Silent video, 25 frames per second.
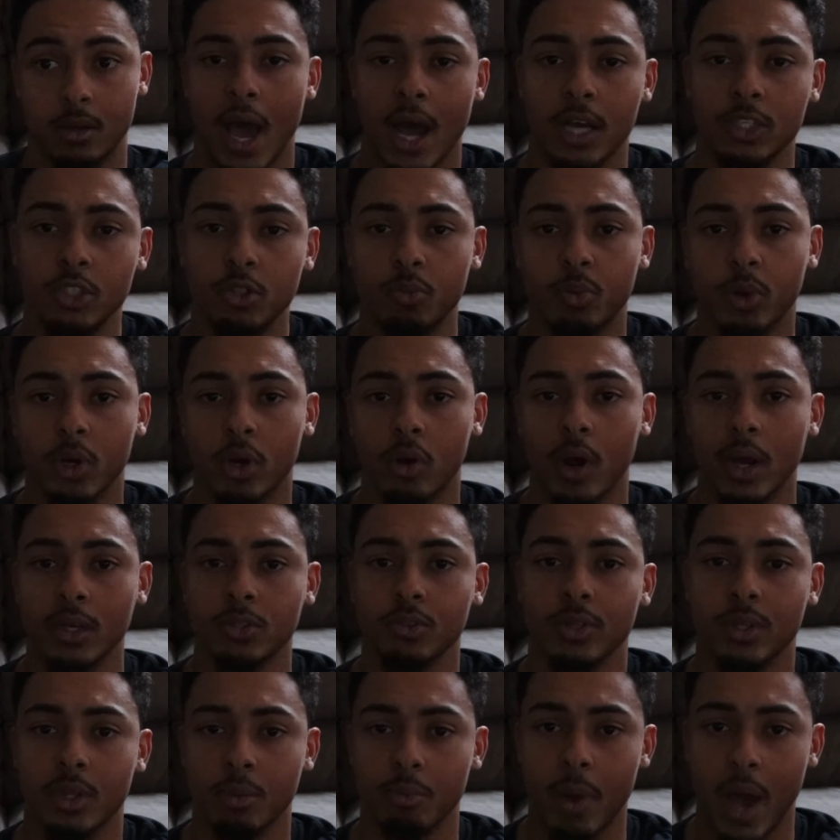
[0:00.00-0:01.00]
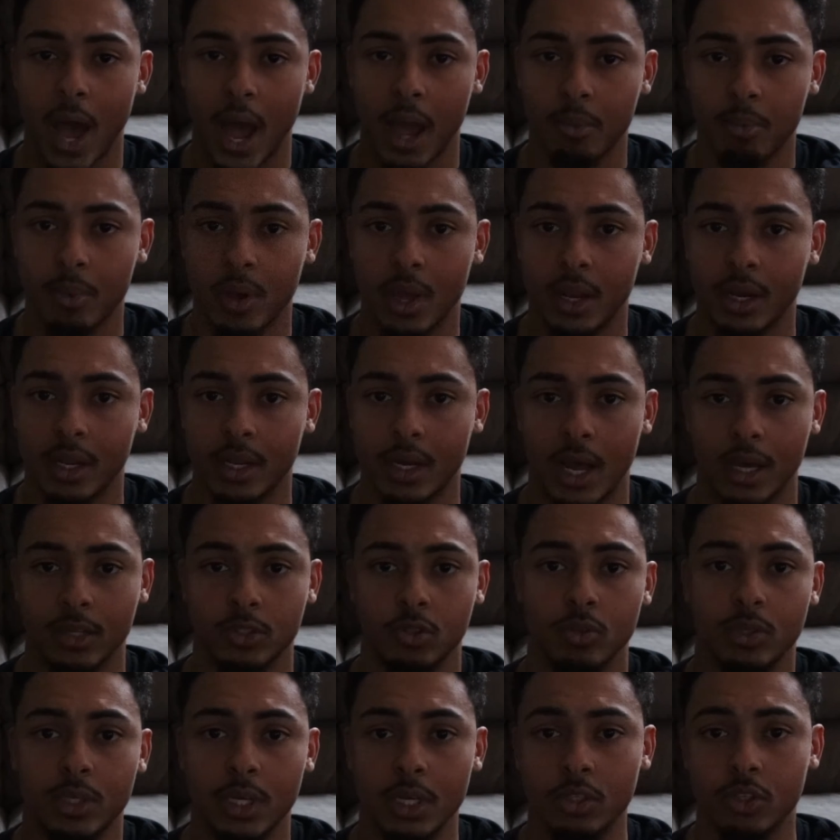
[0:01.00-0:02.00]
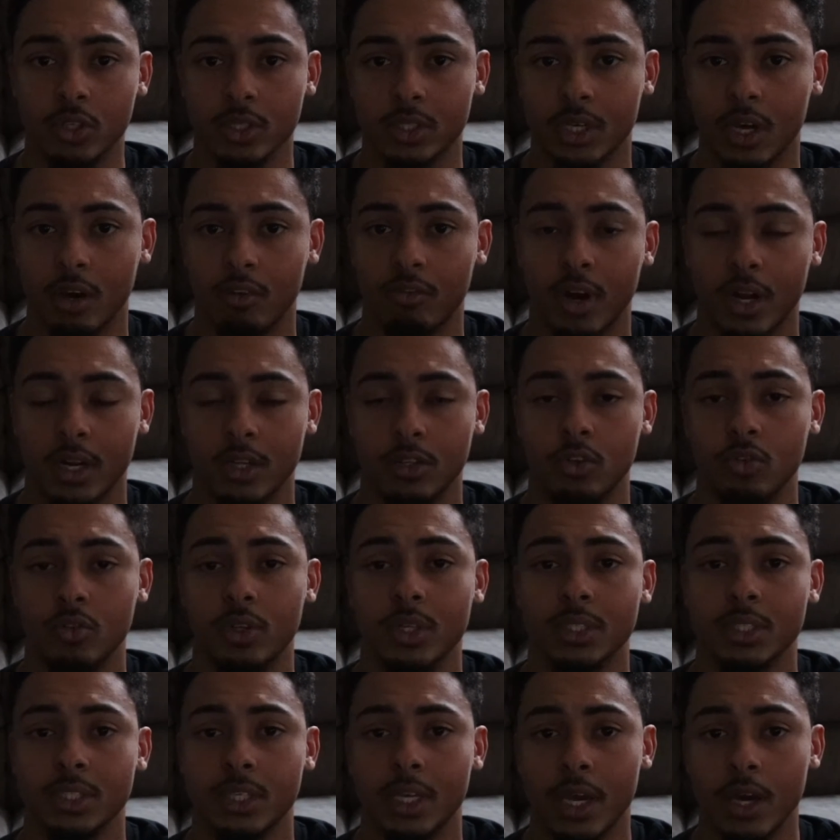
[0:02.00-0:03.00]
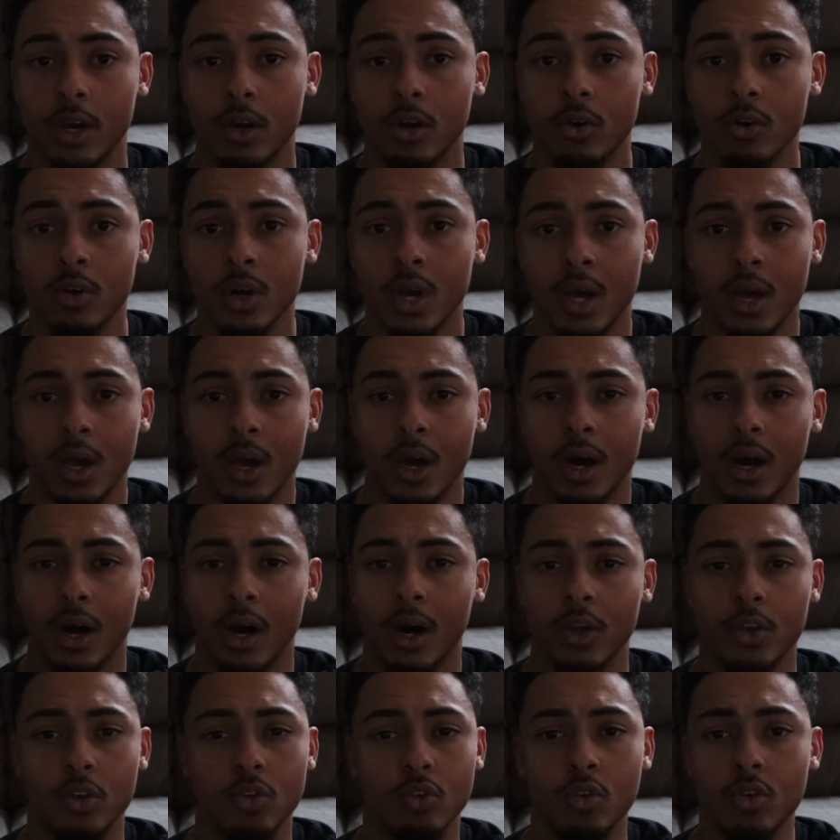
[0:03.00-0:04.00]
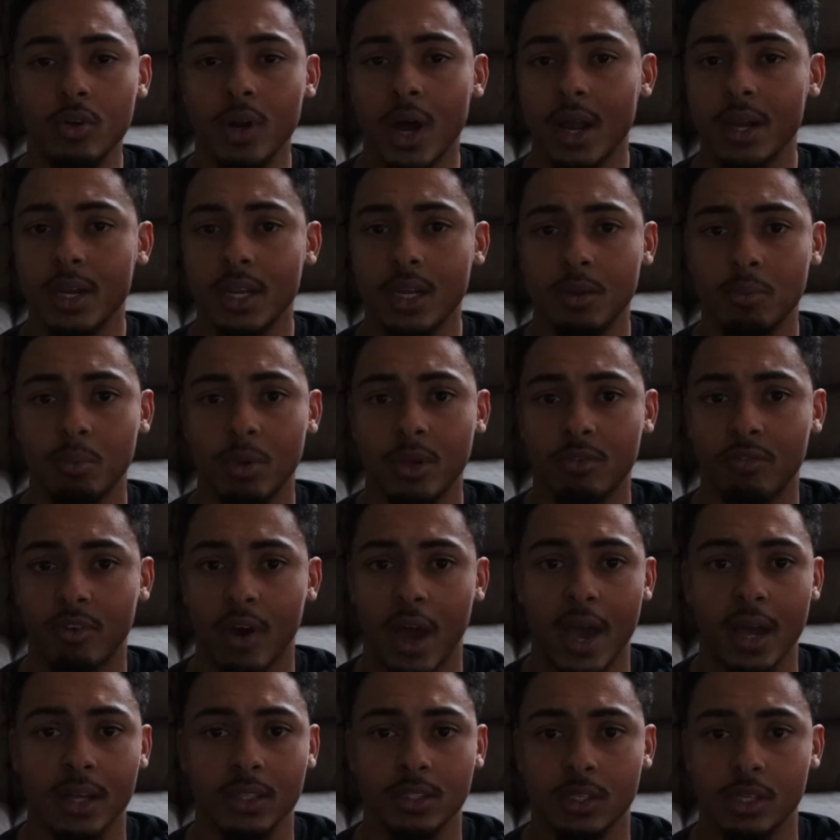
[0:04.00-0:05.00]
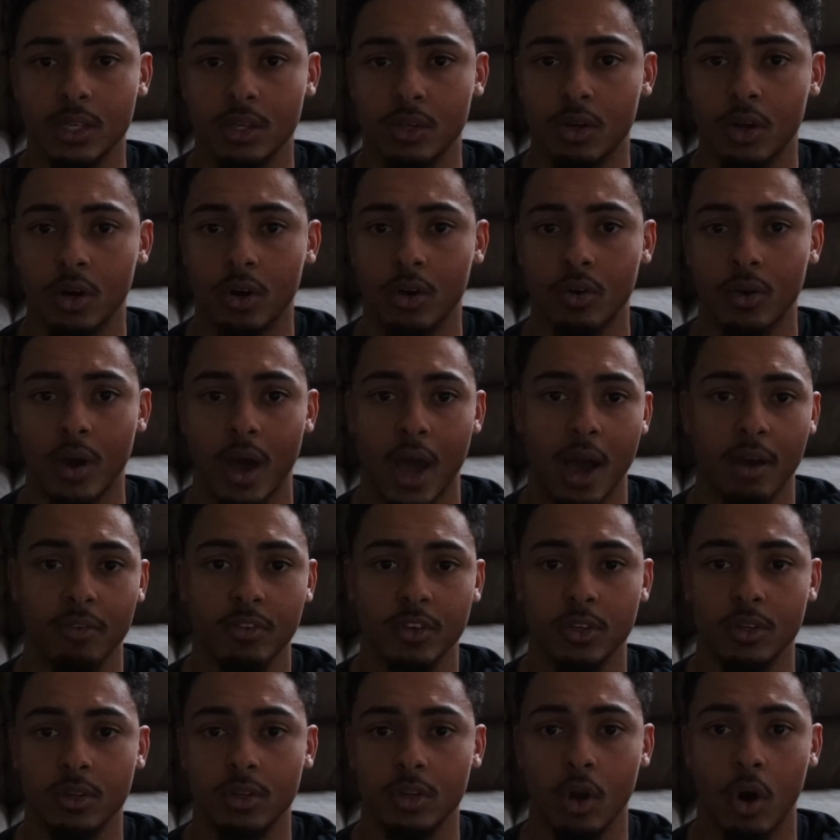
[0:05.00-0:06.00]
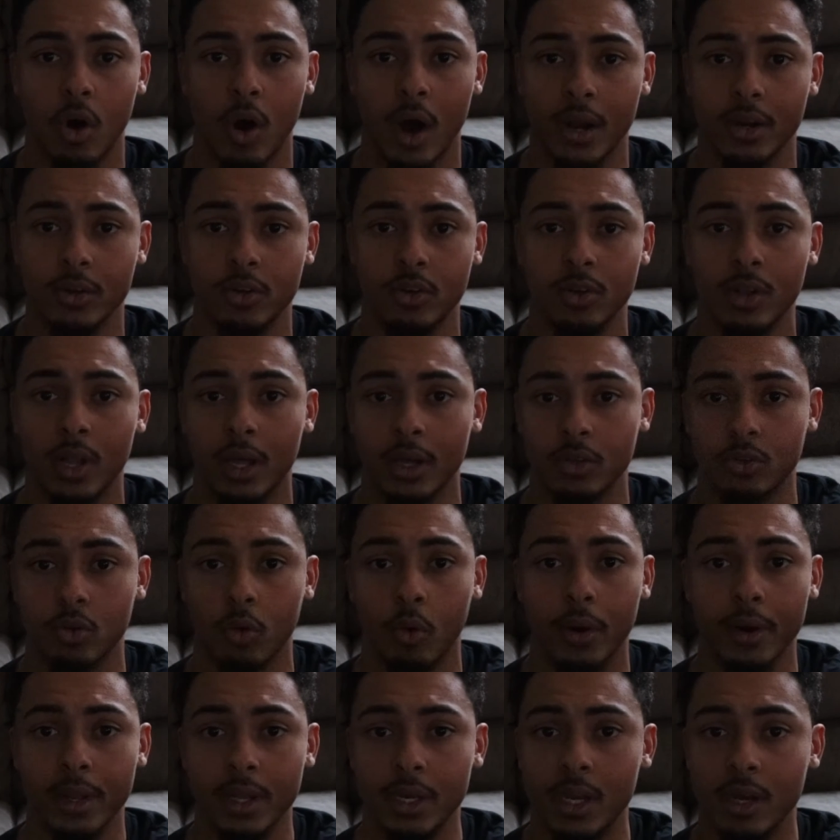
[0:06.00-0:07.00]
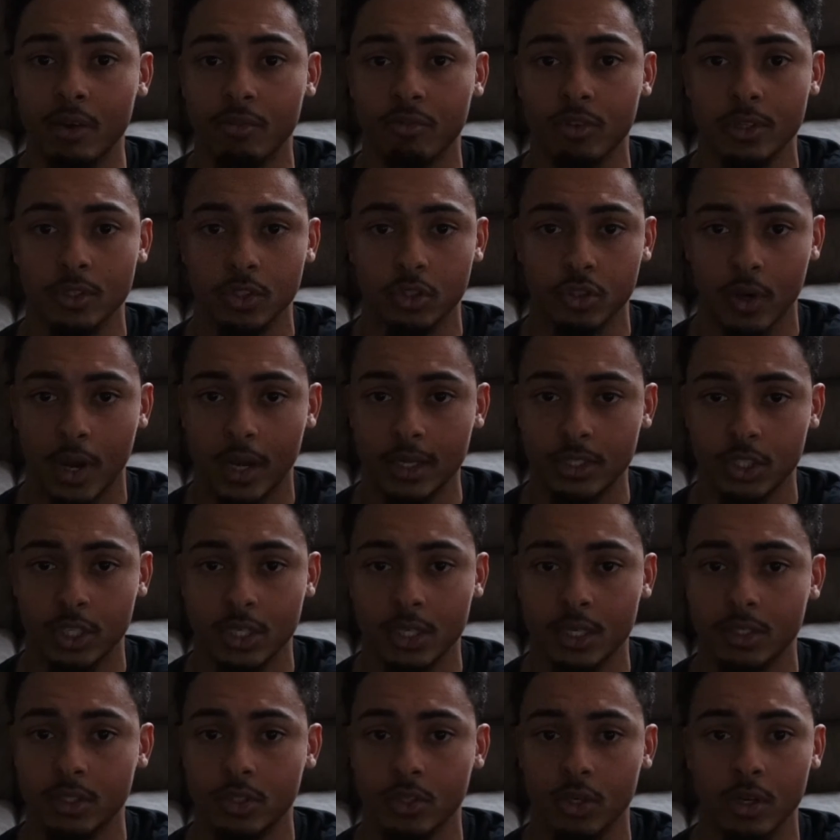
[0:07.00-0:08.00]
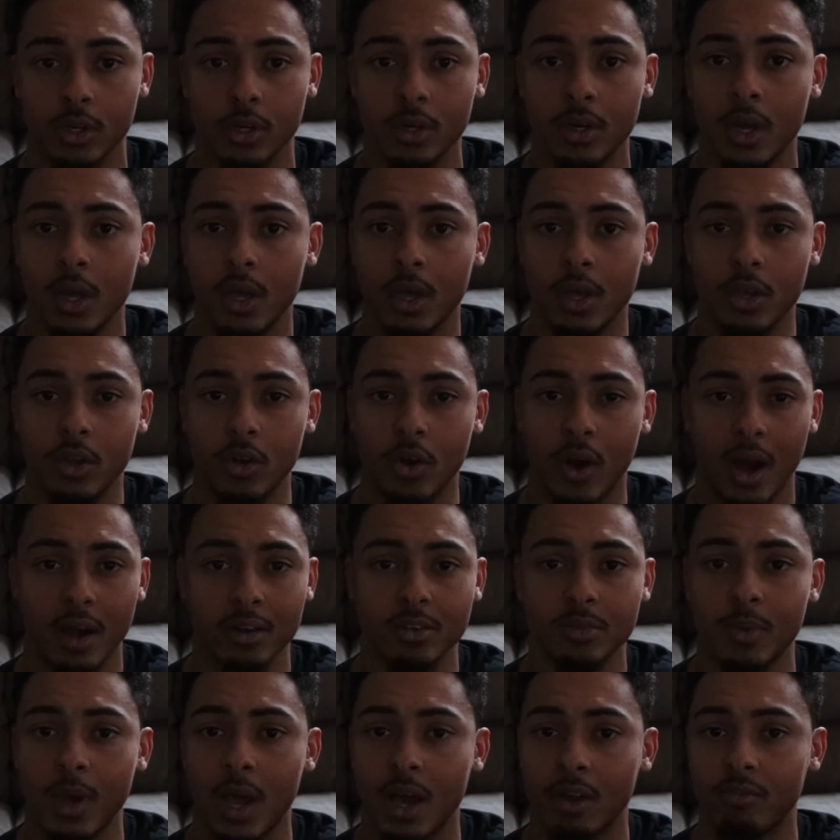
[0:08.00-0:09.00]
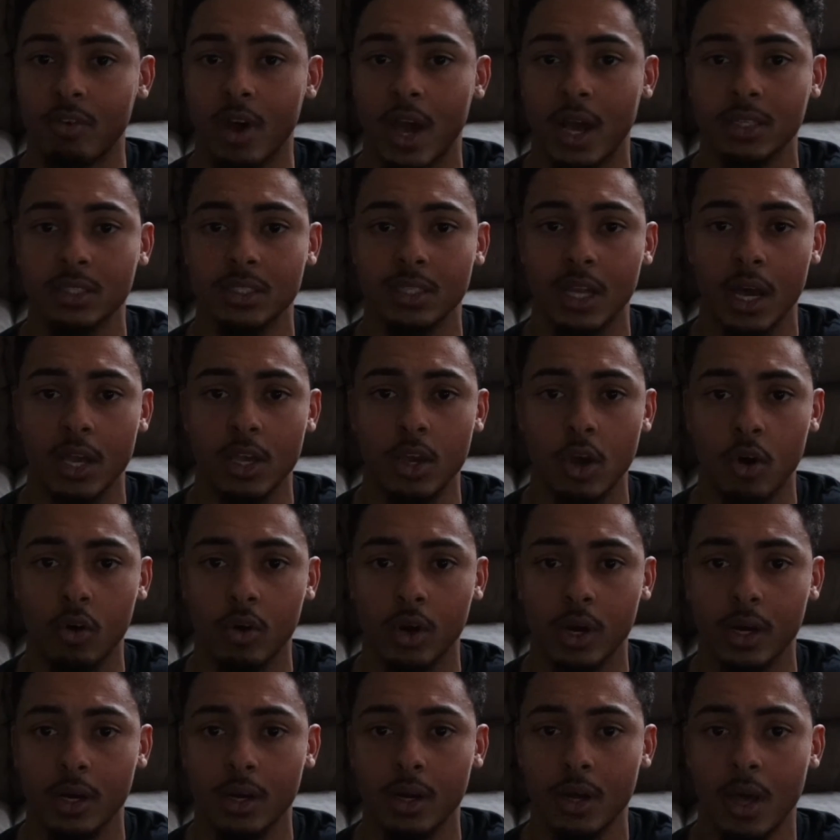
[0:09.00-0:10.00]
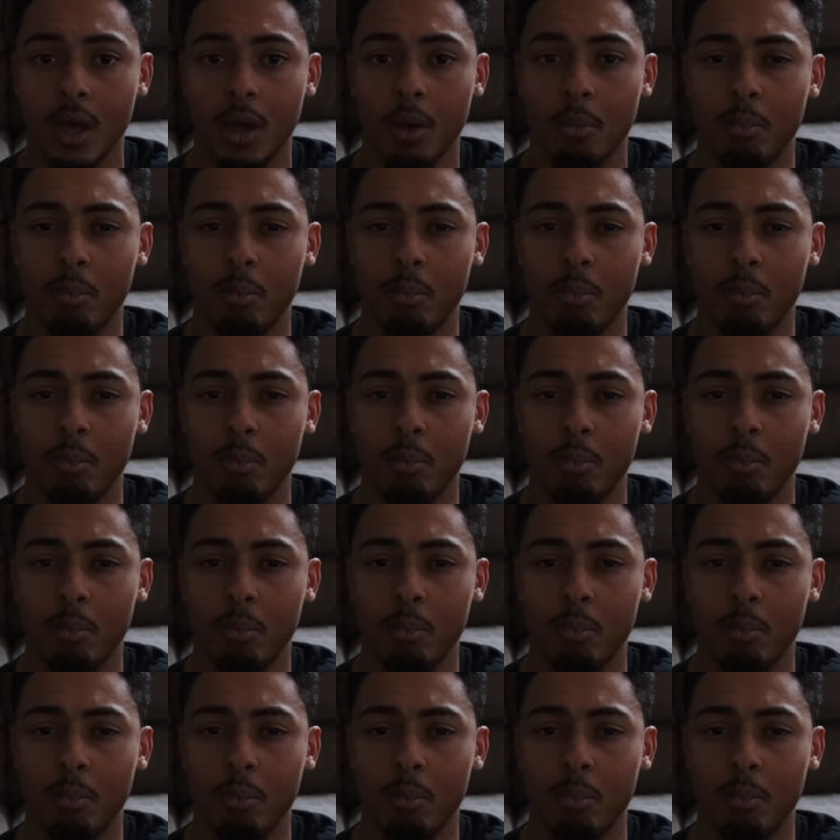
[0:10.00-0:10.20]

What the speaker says: As you progress with the back bend and as you teach yourself how to do this skill, you do not need to be fancy. You don't have to know how to do like 20 different stretches, or you don't have to be advanced at yoga.